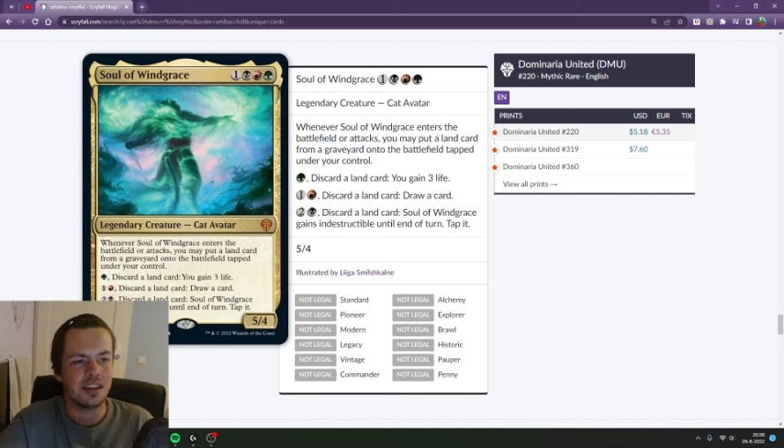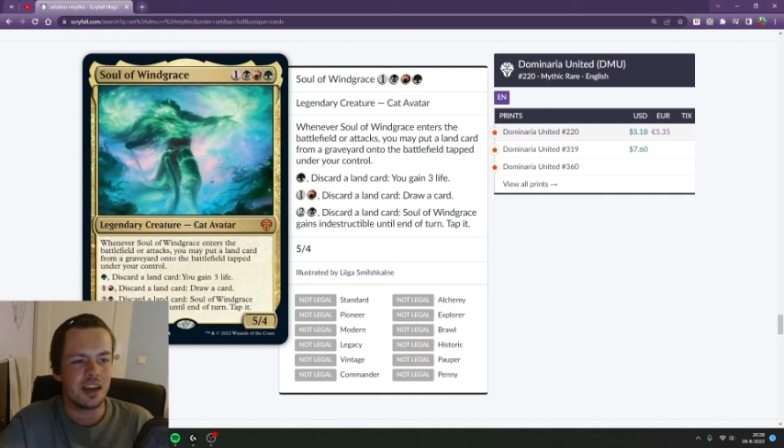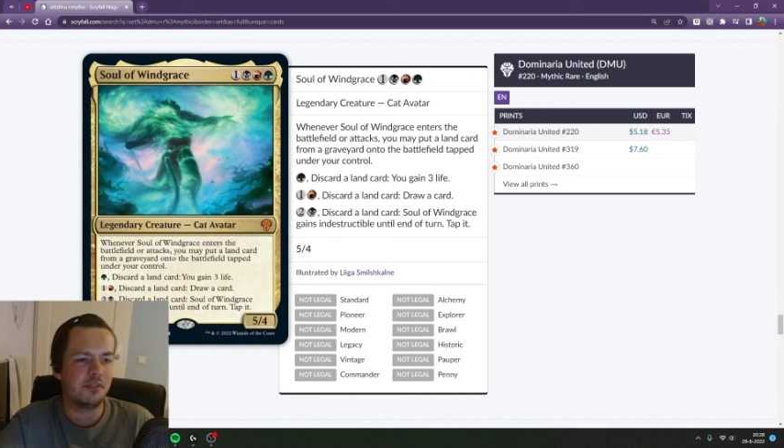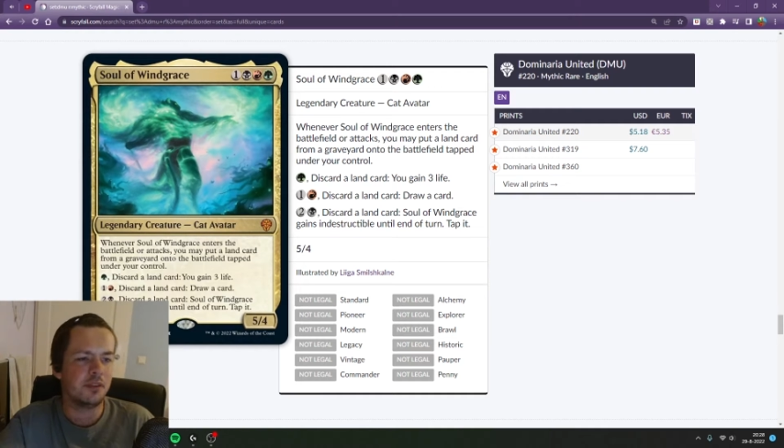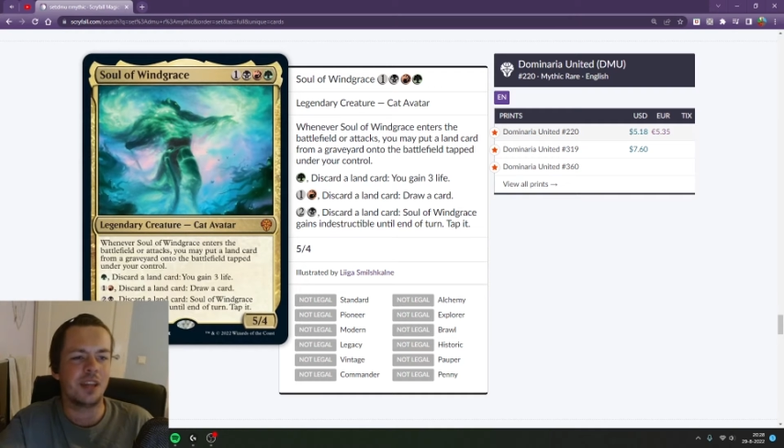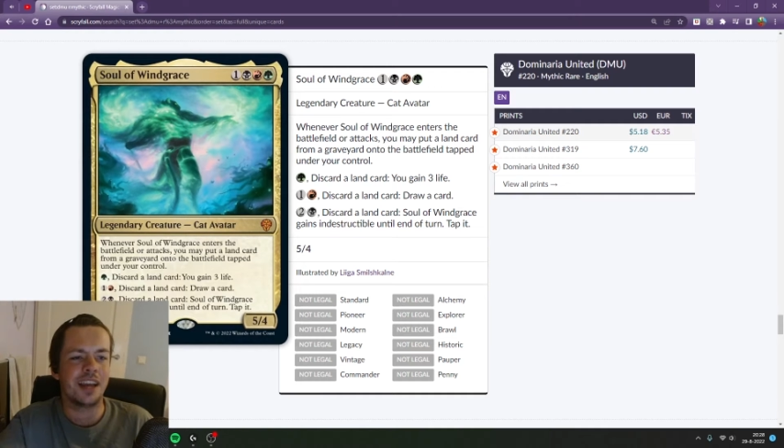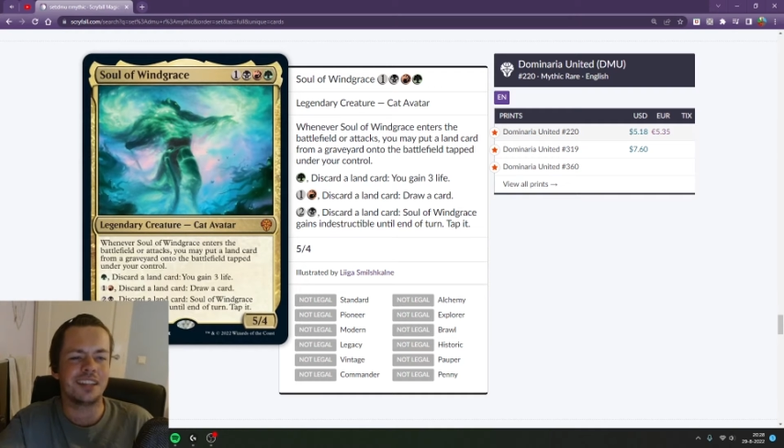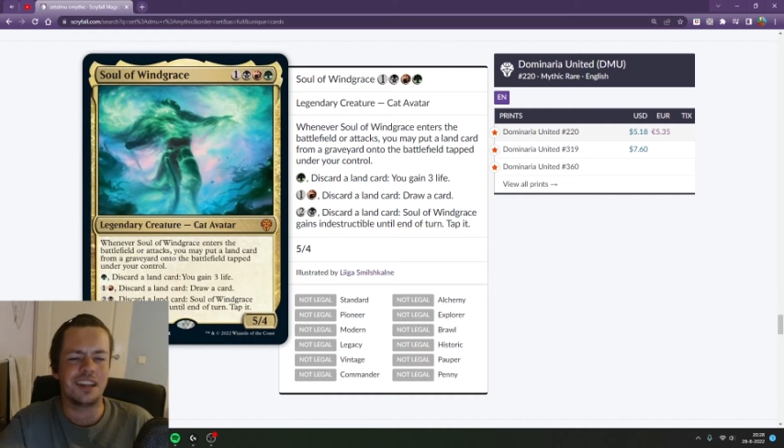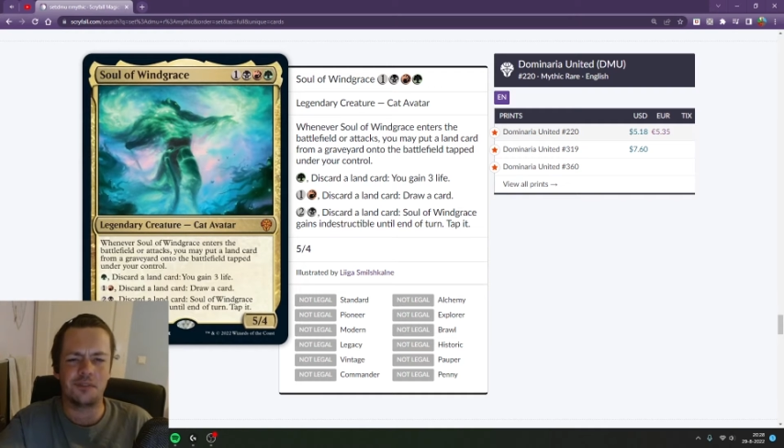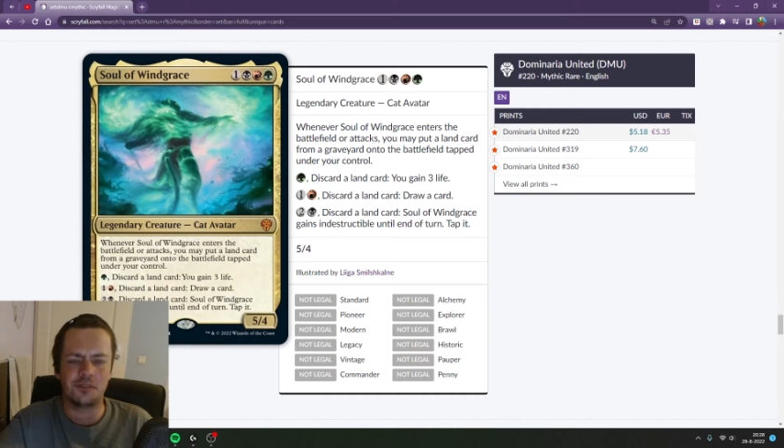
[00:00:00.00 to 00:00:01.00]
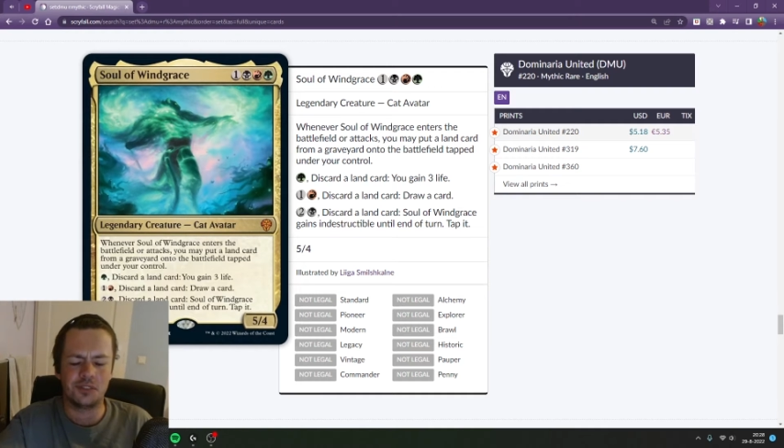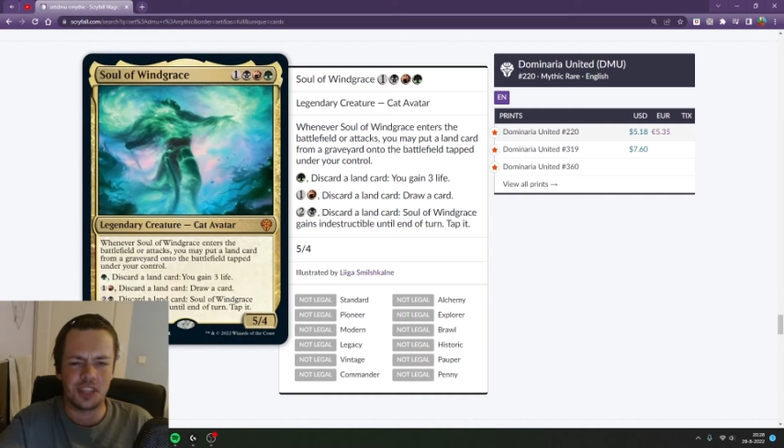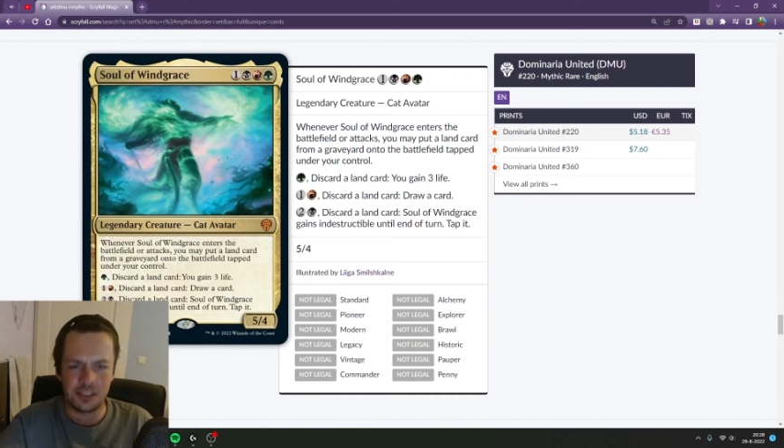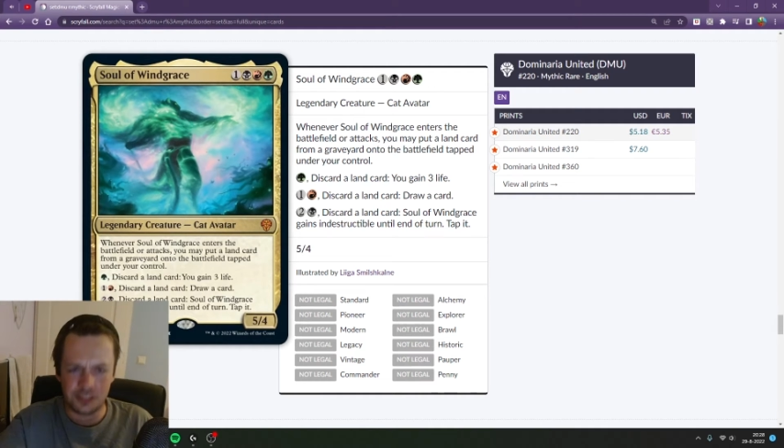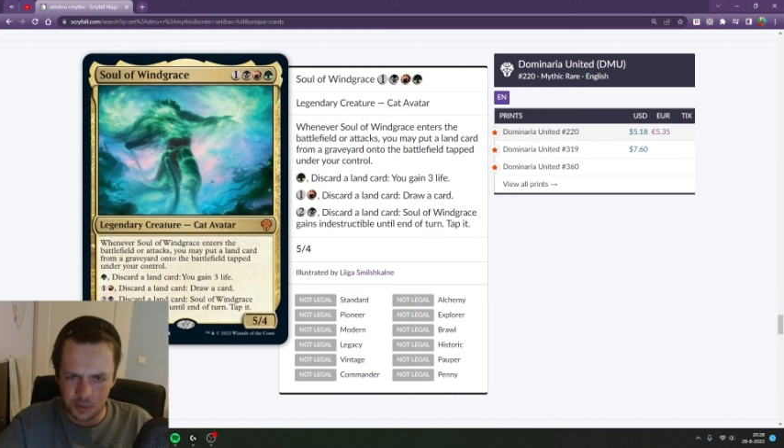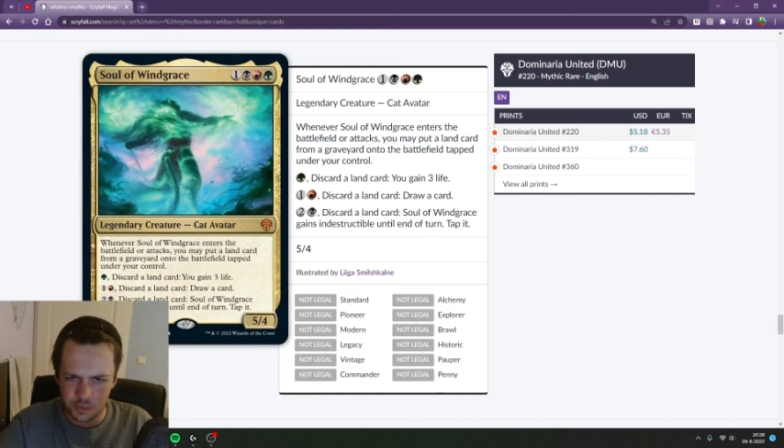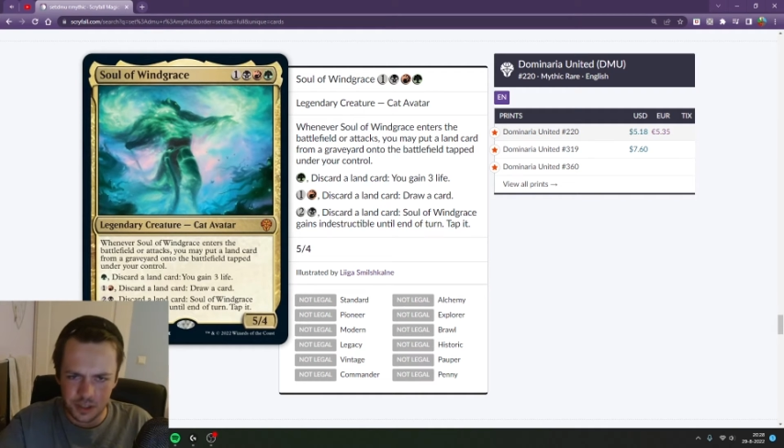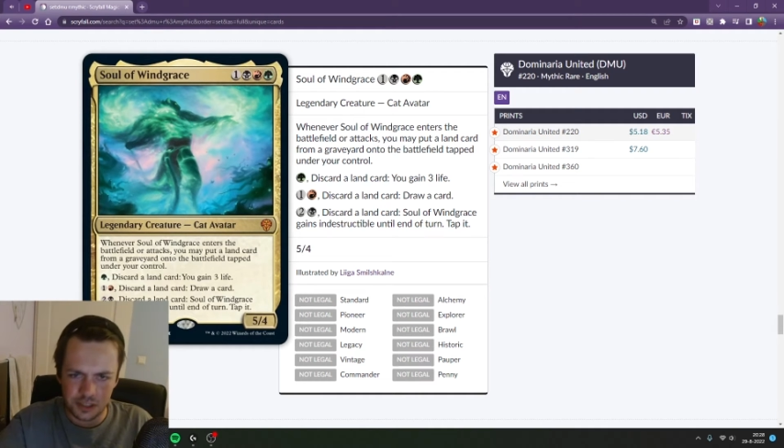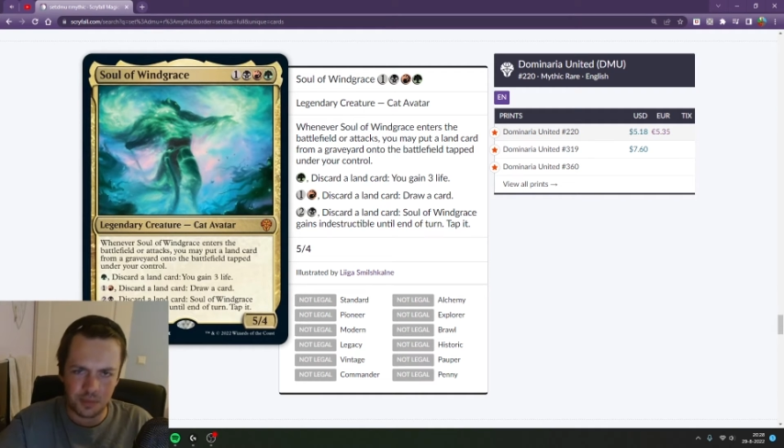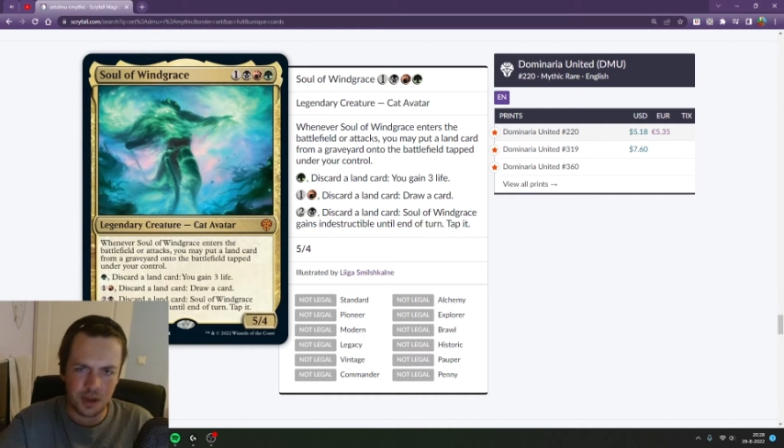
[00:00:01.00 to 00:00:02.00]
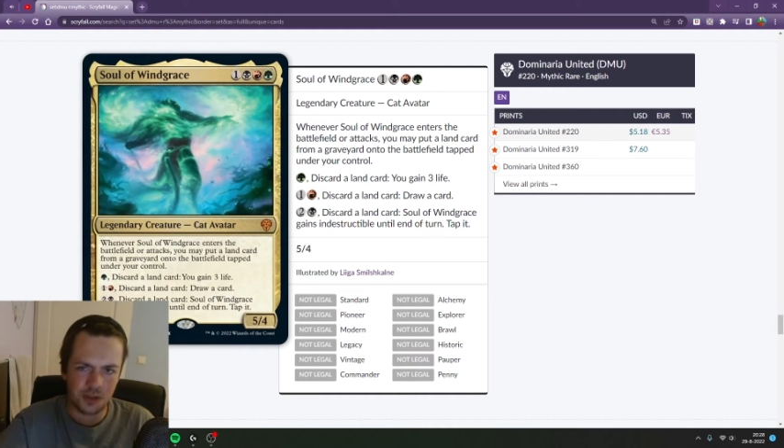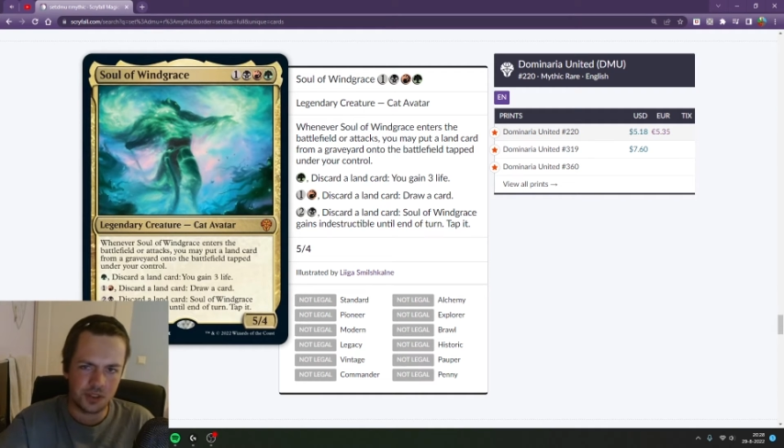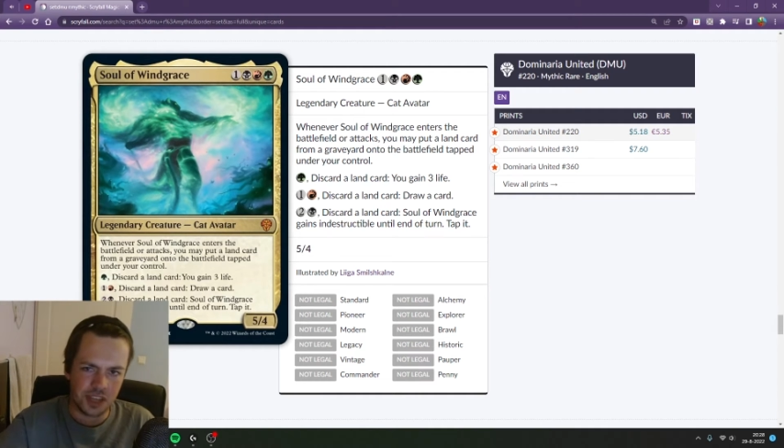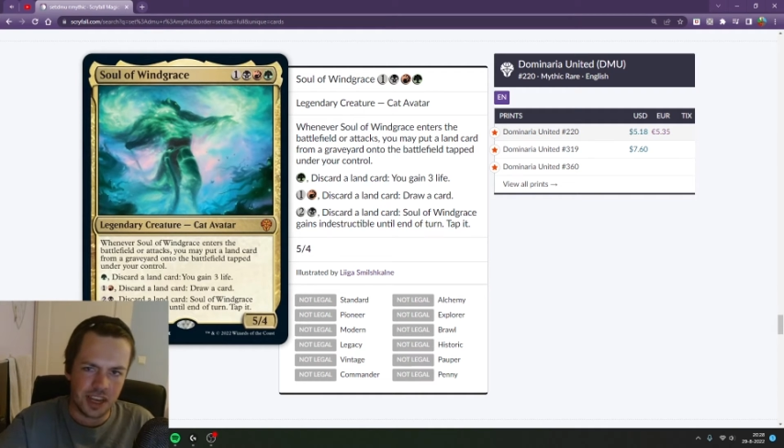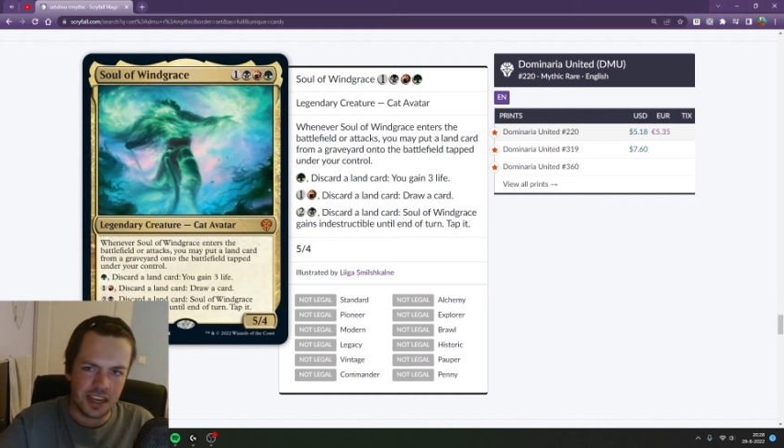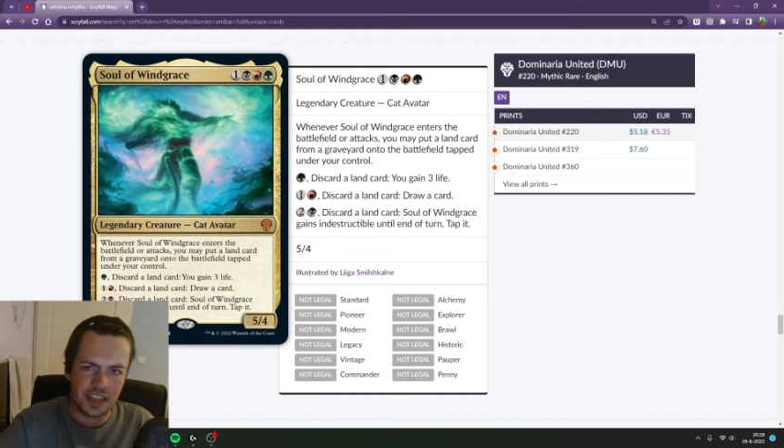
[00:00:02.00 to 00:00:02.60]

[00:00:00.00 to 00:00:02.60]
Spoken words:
feel like they have changed some things about design,